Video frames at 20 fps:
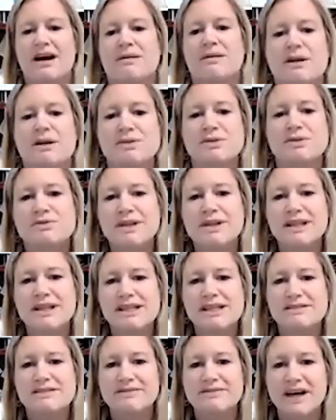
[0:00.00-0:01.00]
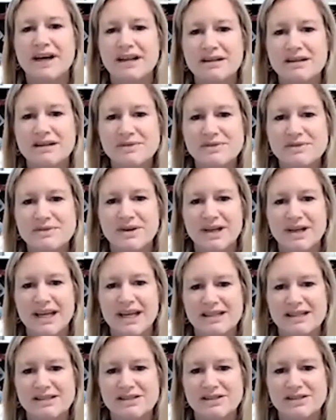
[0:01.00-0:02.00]
It was really developed for
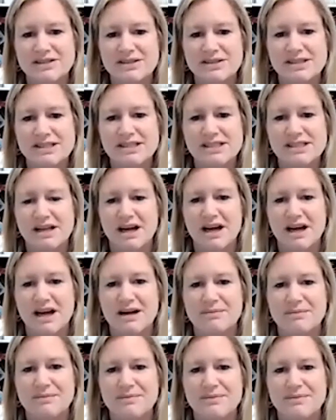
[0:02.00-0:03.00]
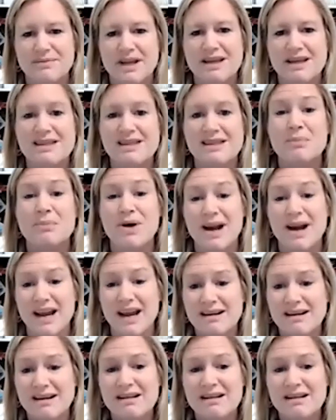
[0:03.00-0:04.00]
cancers in the
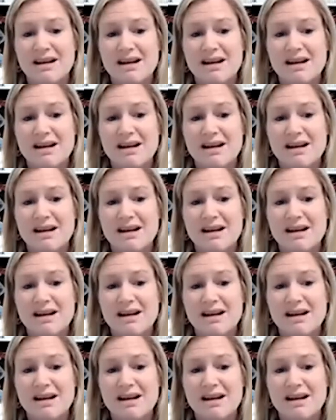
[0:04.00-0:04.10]
brain,